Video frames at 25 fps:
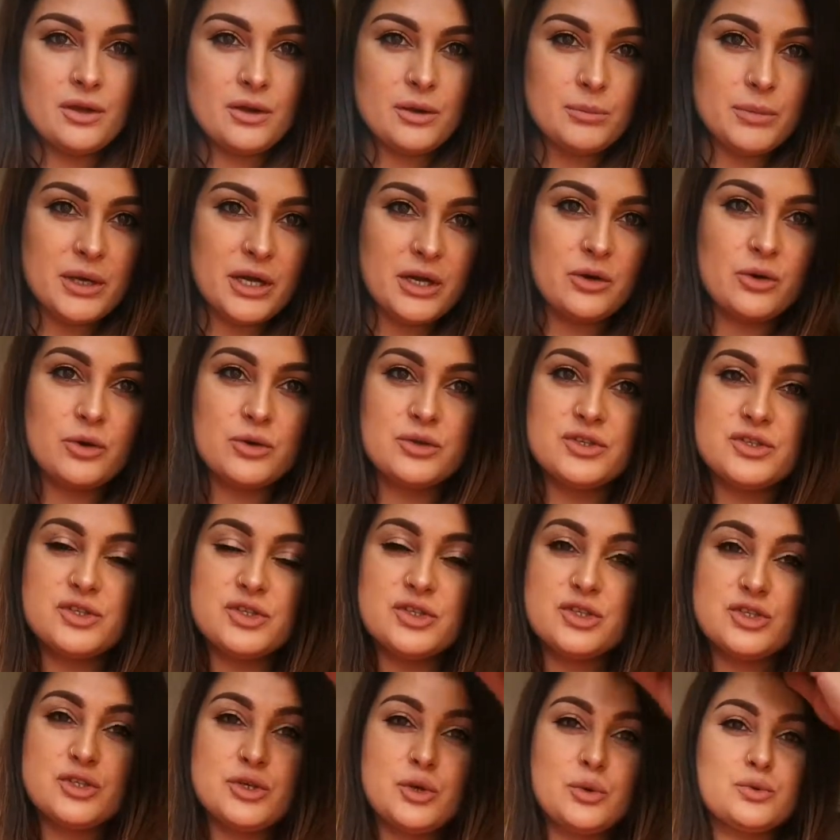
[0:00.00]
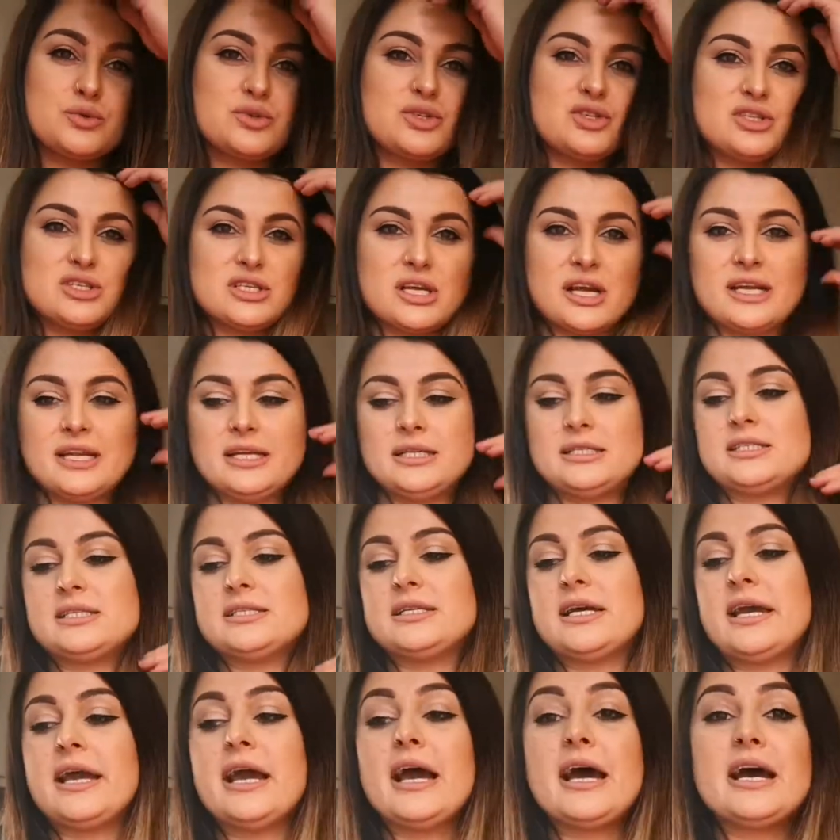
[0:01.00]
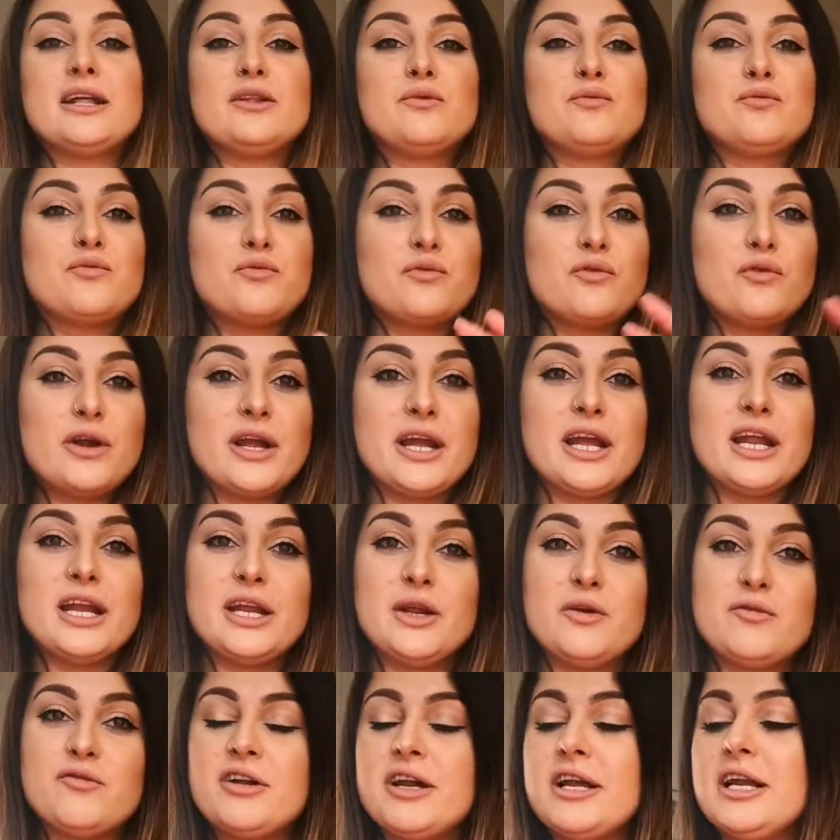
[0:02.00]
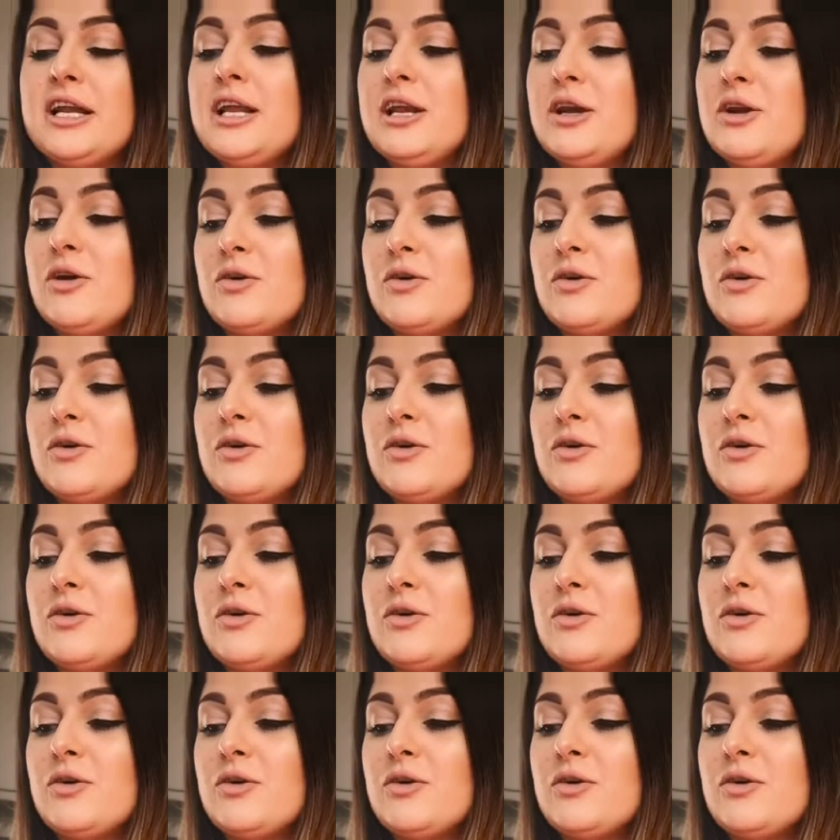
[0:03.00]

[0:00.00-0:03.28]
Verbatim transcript: Oh my god, it's so sunny today. I had really, really